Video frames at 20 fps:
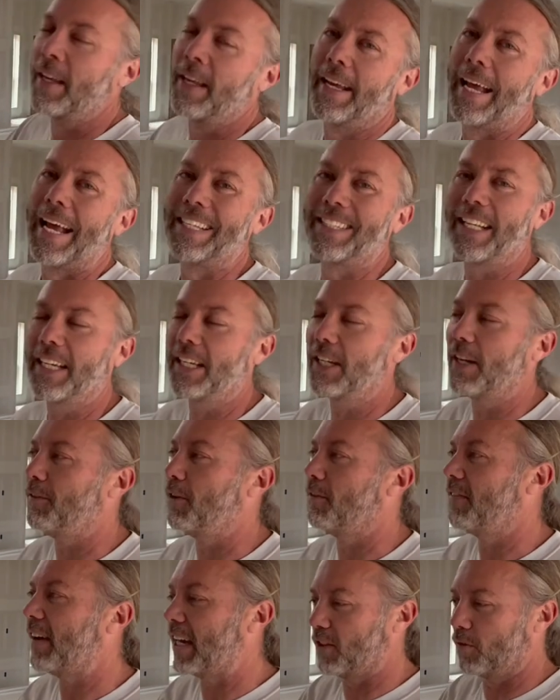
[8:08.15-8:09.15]
It's like if
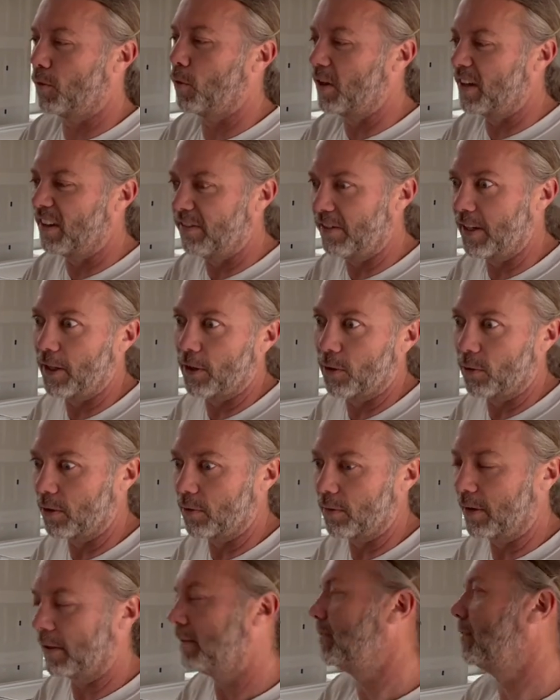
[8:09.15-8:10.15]
you fast forward a video real
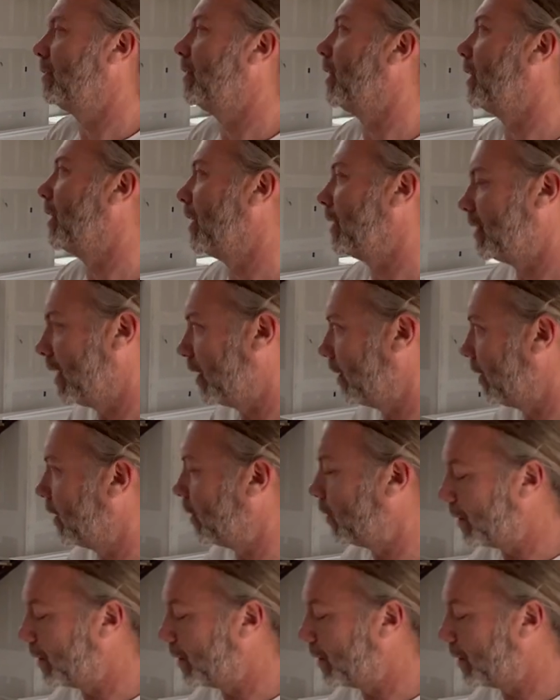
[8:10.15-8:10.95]
quick, then that's how they do